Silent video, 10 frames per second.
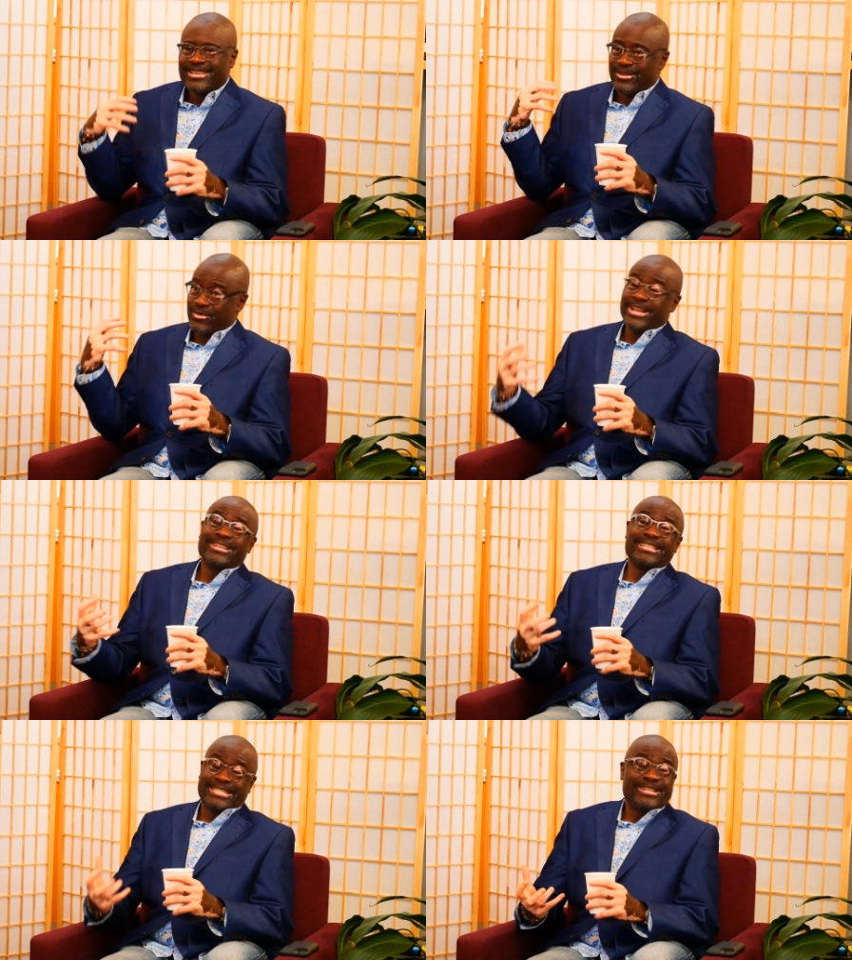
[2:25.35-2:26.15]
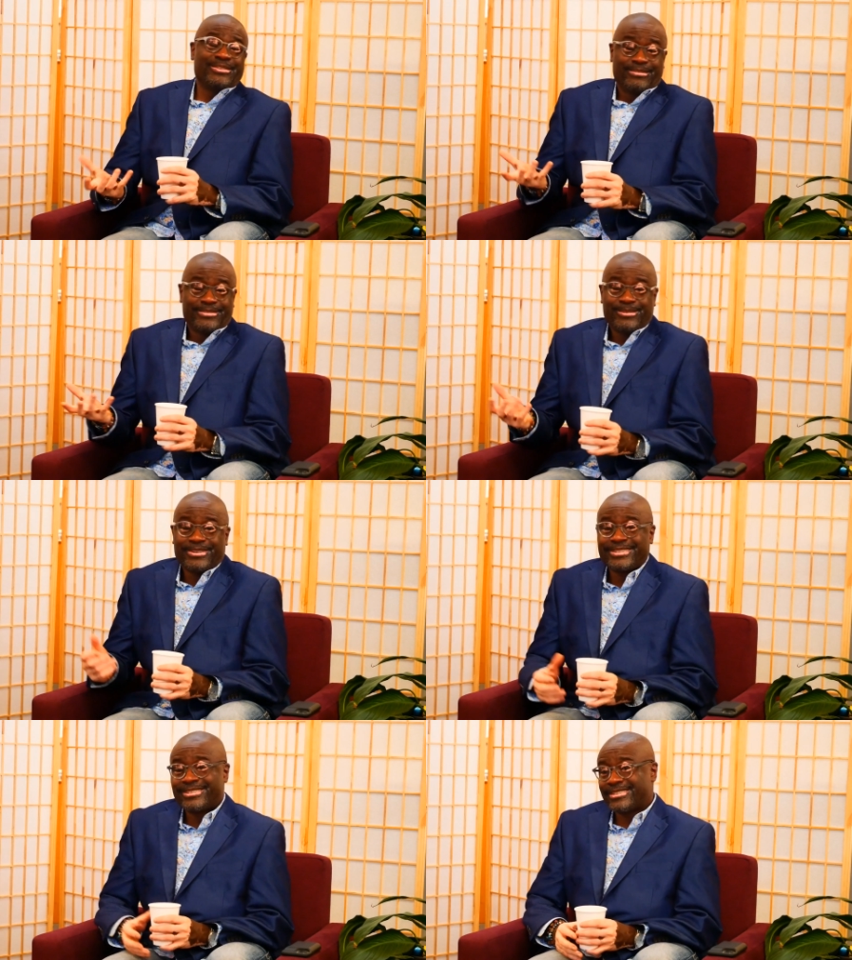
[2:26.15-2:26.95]
you're right in the center of the
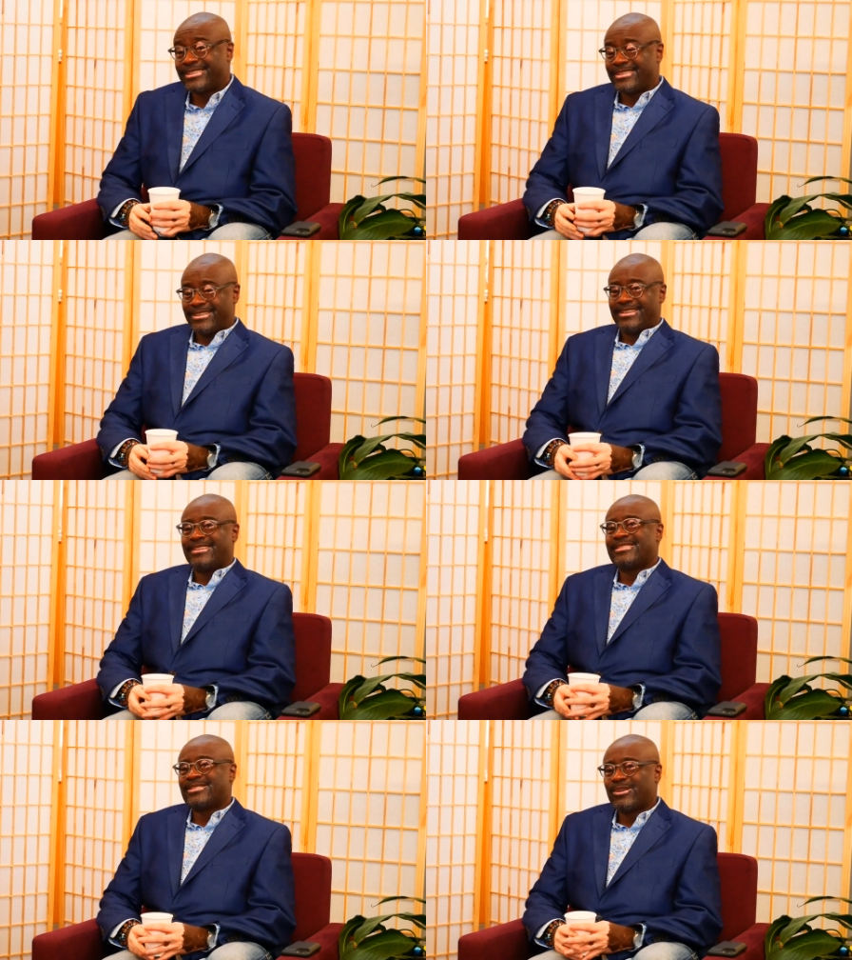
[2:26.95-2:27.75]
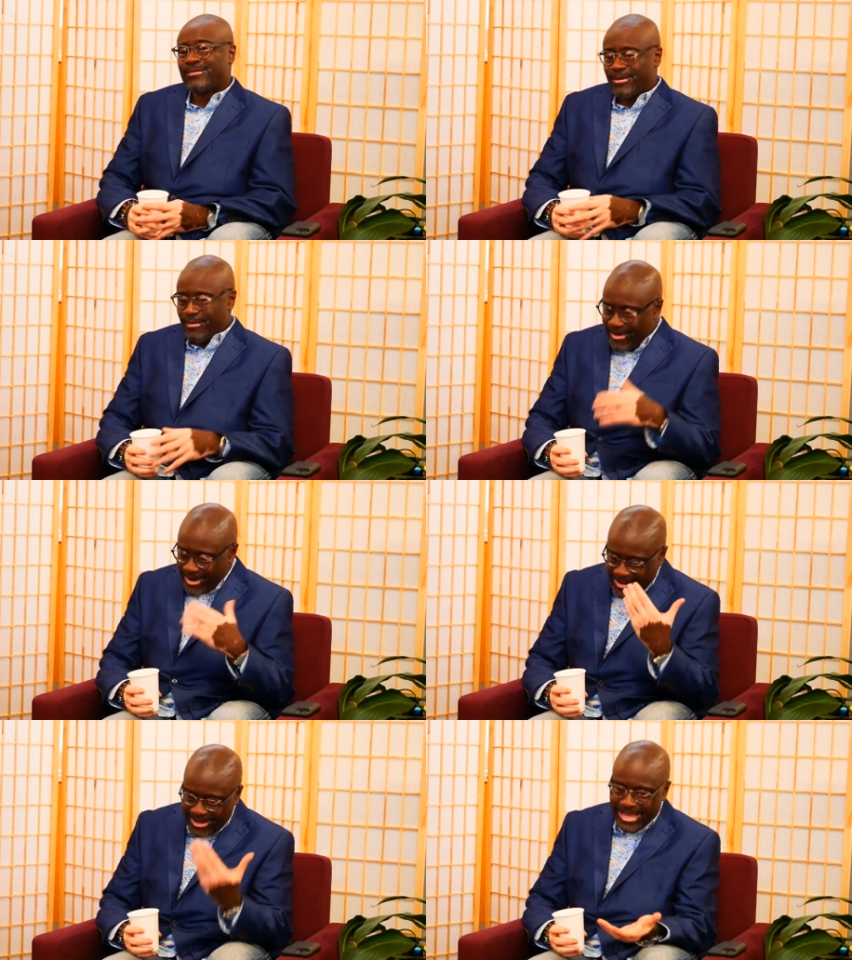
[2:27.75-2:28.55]
orchestra. Uh, and so, from a
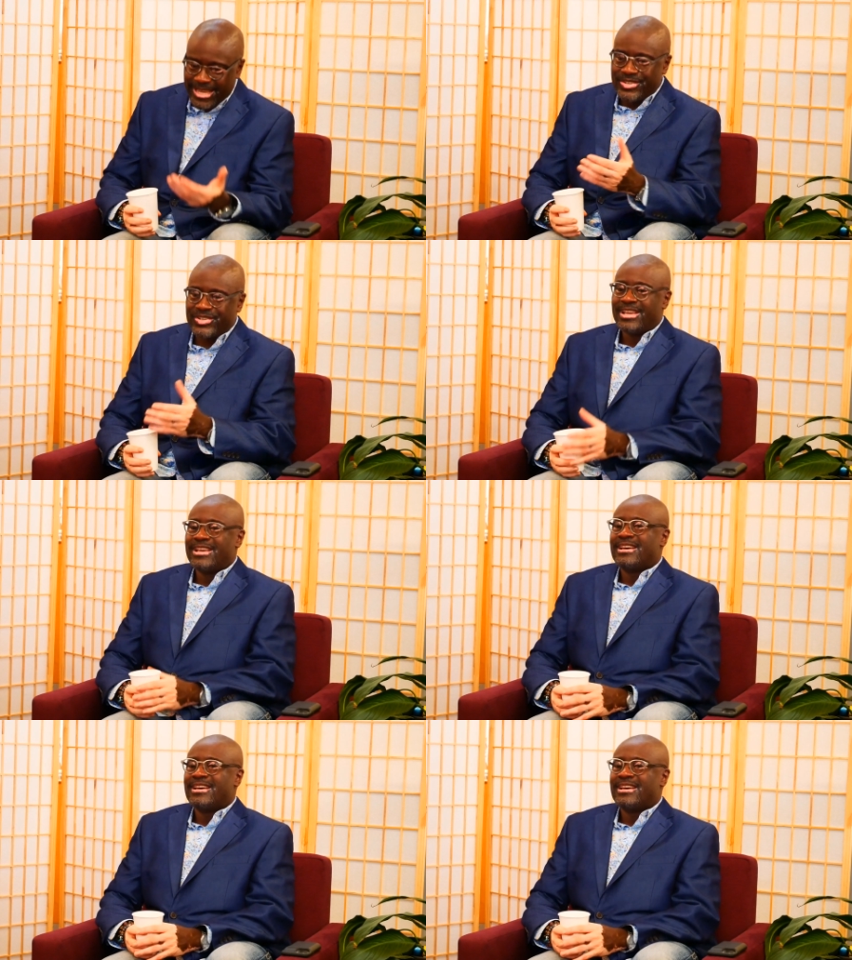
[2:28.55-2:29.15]
very young age,